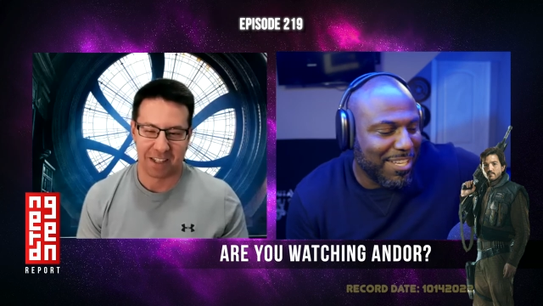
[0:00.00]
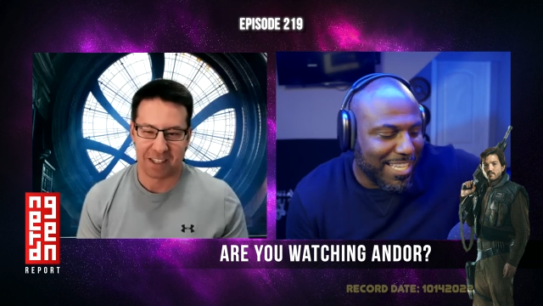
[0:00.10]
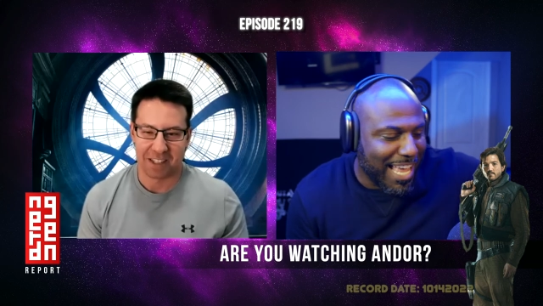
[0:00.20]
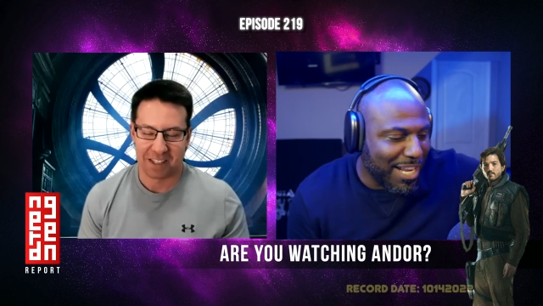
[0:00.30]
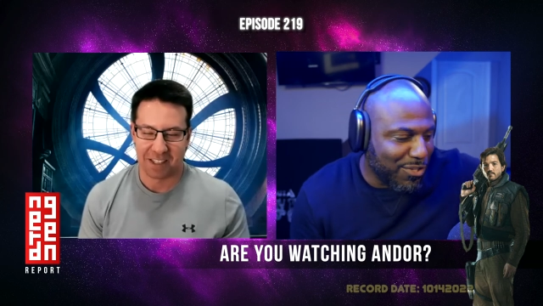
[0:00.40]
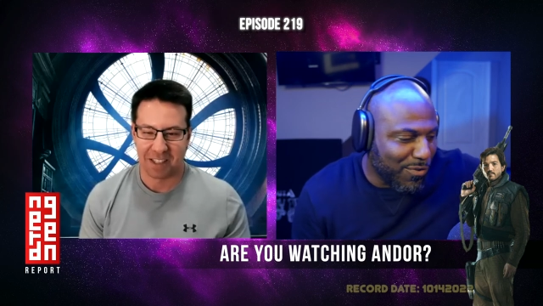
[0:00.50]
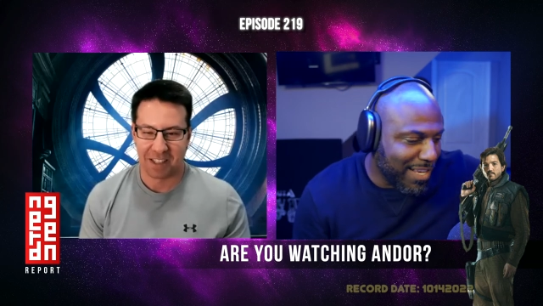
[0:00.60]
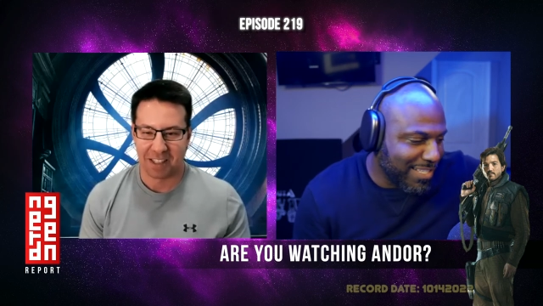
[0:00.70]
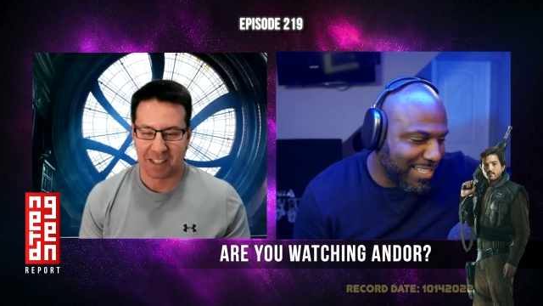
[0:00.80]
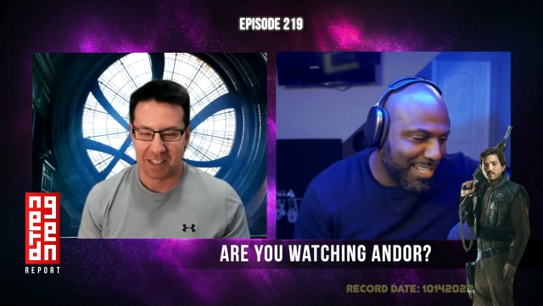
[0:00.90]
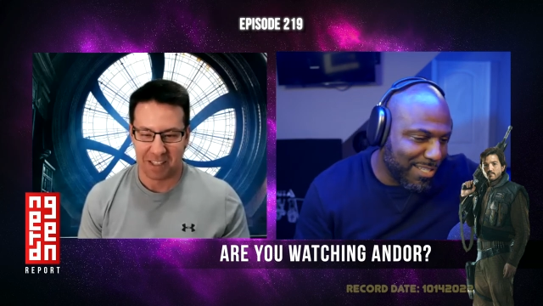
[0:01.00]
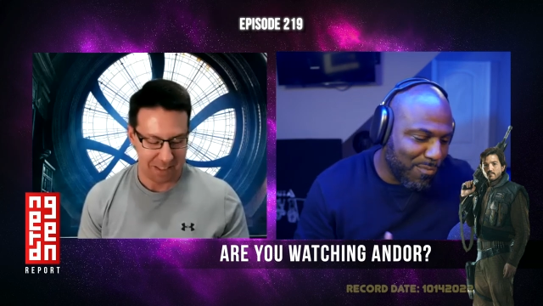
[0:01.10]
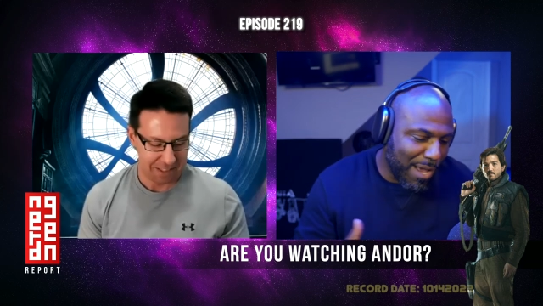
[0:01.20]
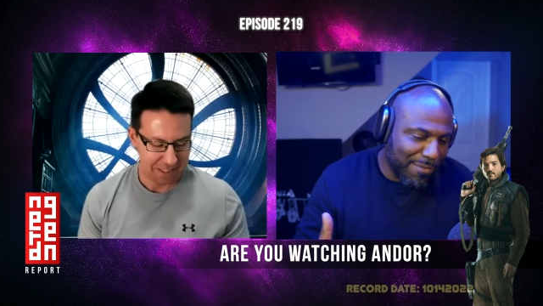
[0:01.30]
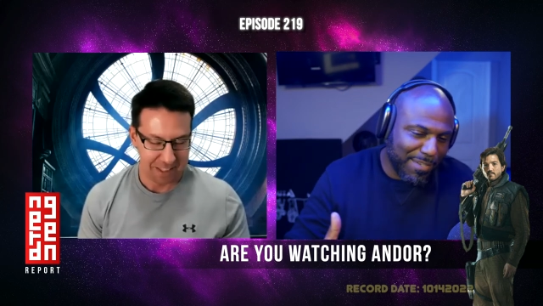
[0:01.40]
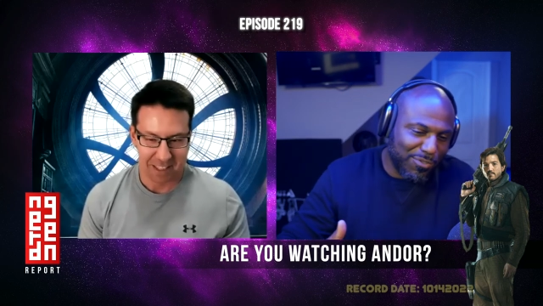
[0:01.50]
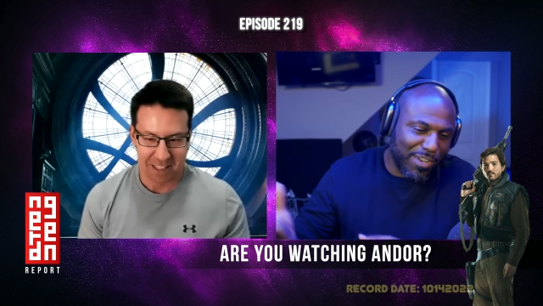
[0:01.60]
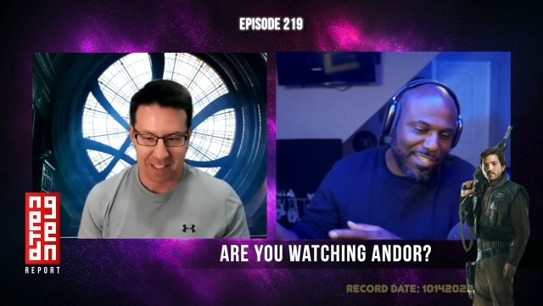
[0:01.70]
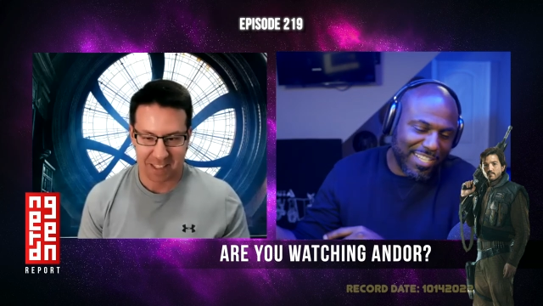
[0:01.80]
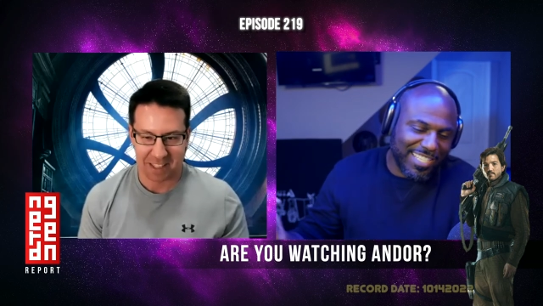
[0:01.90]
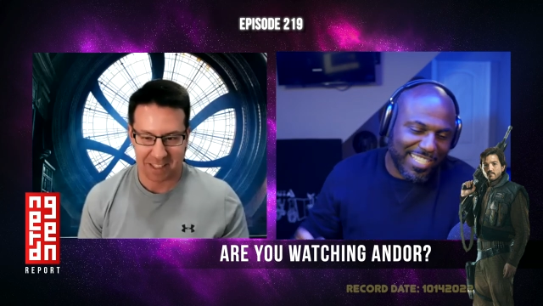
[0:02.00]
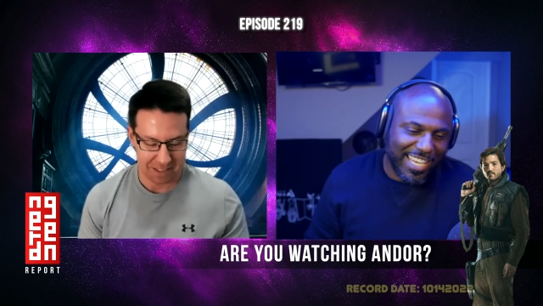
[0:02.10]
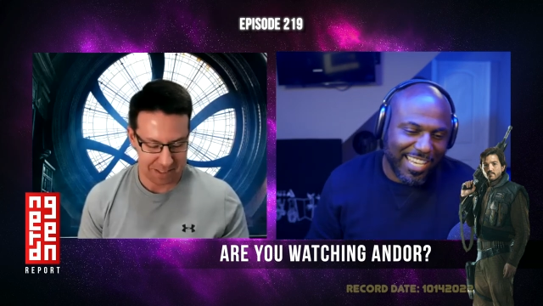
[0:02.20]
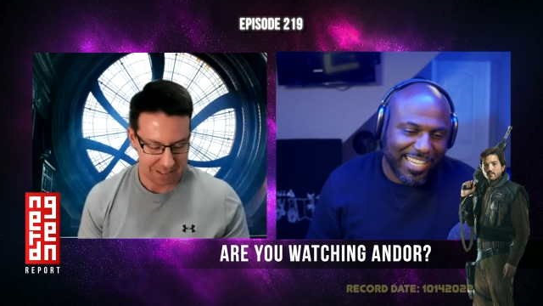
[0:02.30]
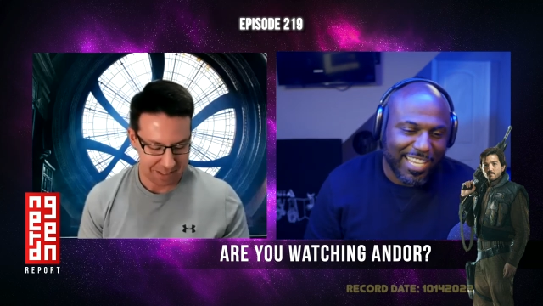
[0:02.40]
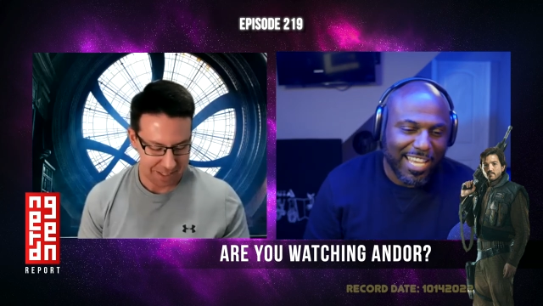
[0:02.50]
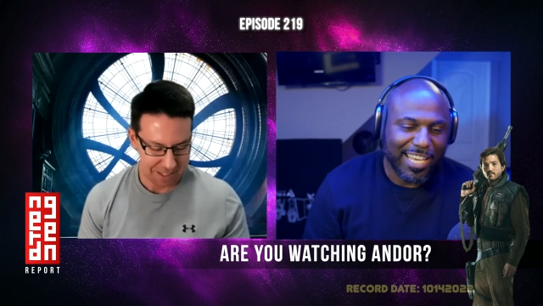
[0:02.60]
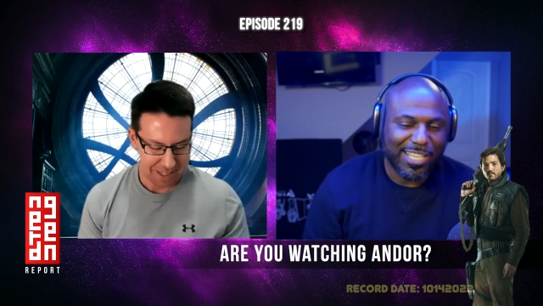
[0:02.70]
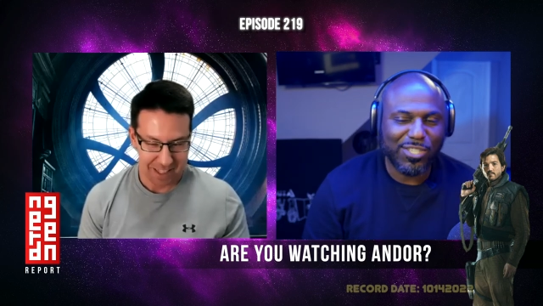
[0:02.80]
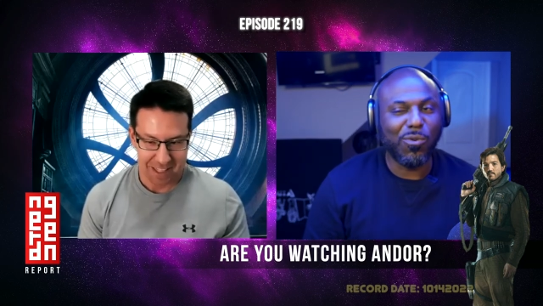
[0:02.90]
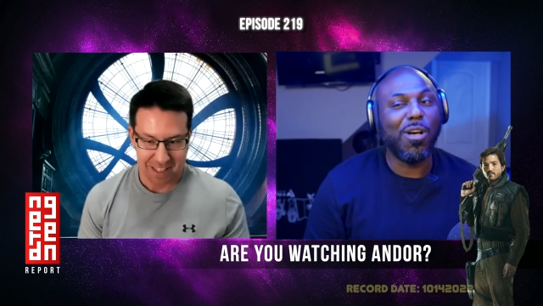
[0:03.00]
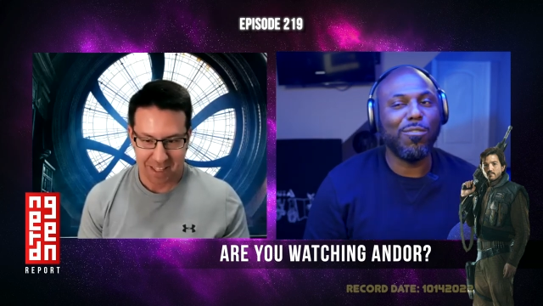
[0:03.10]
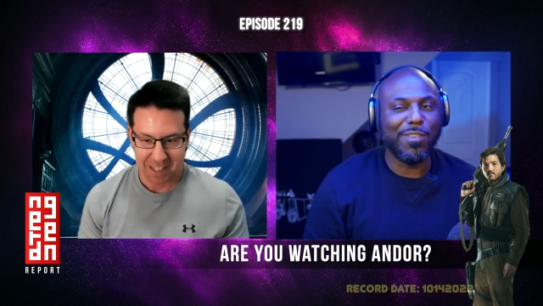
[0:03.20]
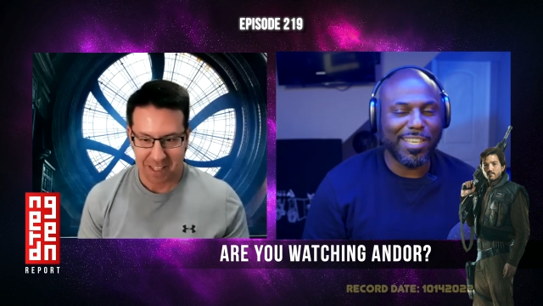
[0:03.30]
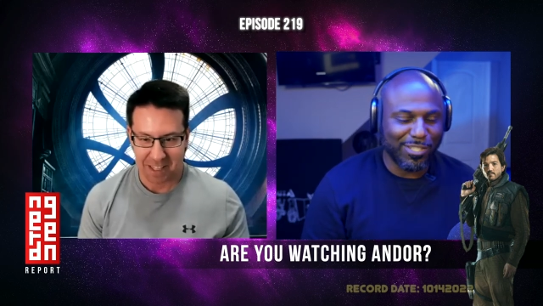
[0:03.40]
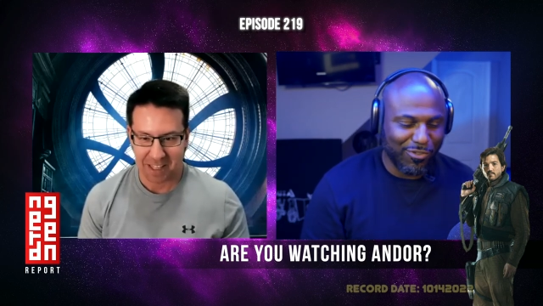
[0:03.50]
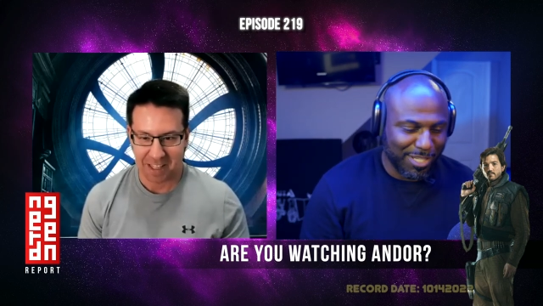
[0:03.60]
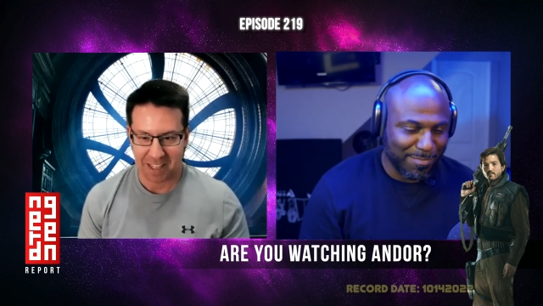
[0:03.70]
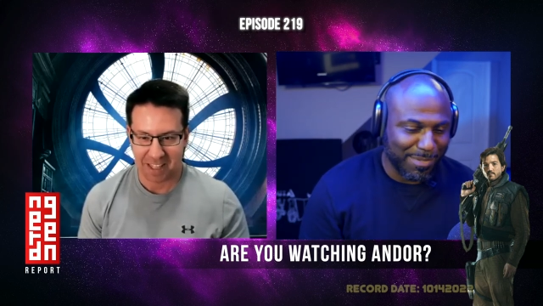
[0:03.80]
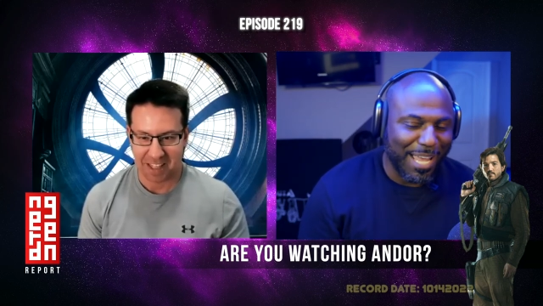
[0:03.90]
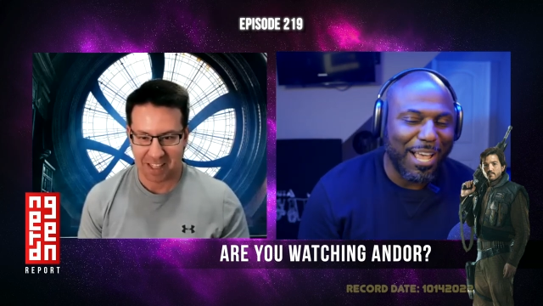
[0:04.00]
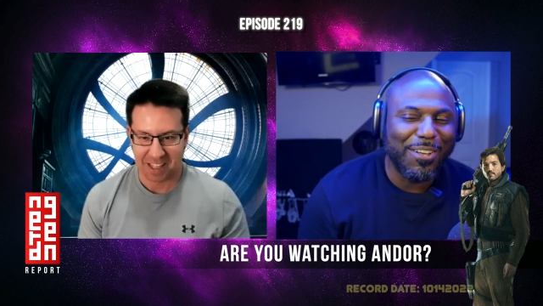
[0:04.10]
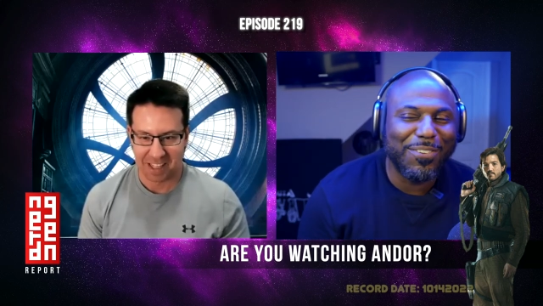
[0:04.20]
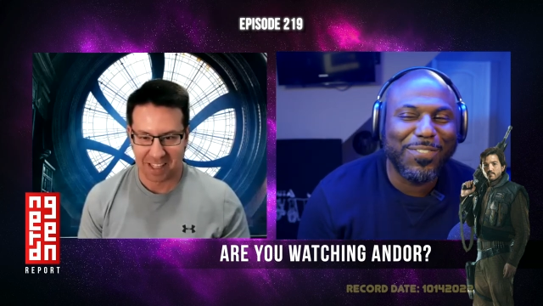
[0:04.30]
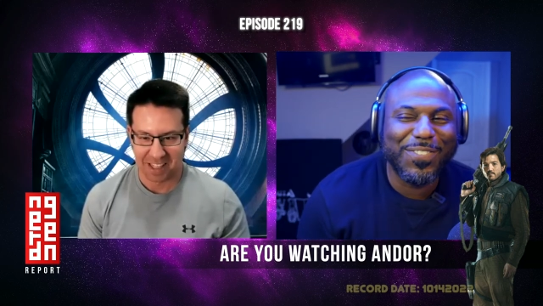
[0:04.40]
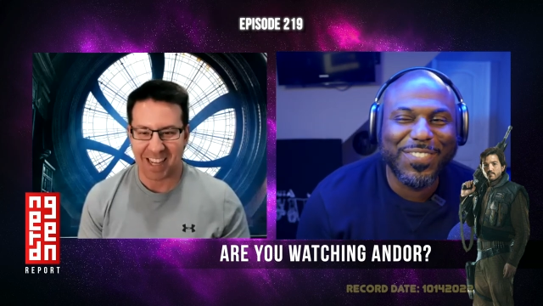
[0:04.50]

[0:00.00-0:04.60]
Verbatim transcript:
Speaker 1: he's getting dressed and his wife is dressing his kid. He's 12, he can dress himself.